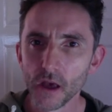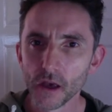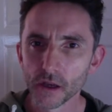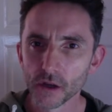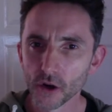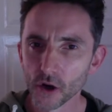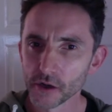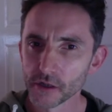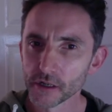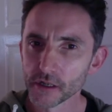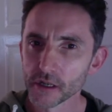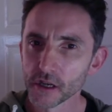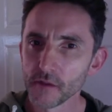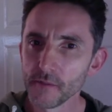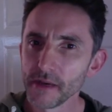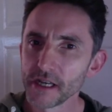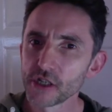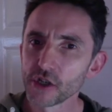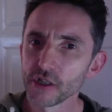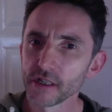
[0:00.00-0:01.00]
God had
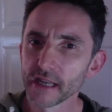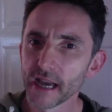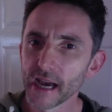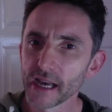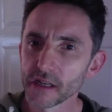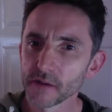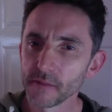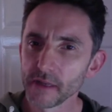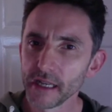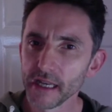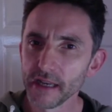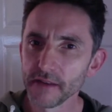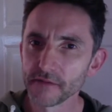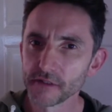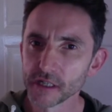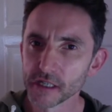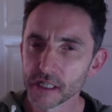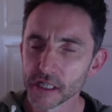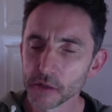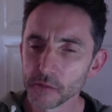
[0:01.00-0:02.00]
commissioned Adam and Eve
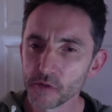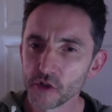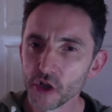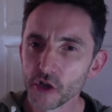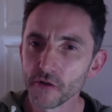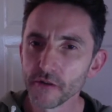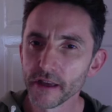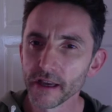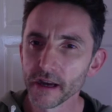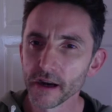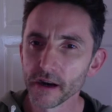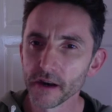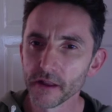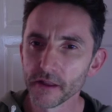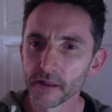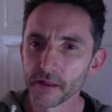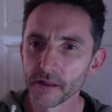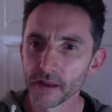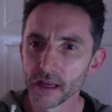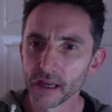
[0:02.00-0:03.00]
to subdue the
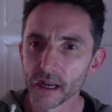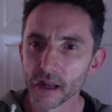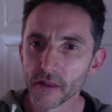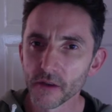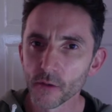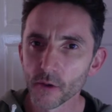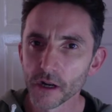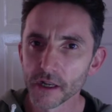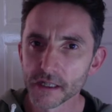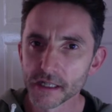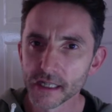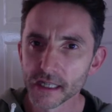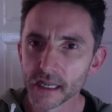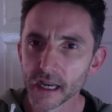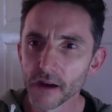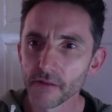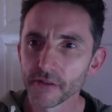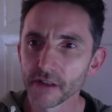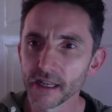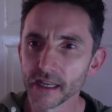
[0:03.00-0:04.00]
earth, in other words, to
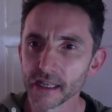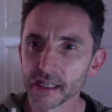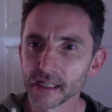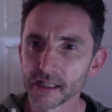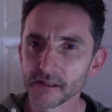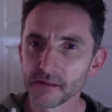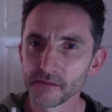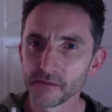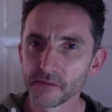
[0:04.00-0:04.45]
govern it,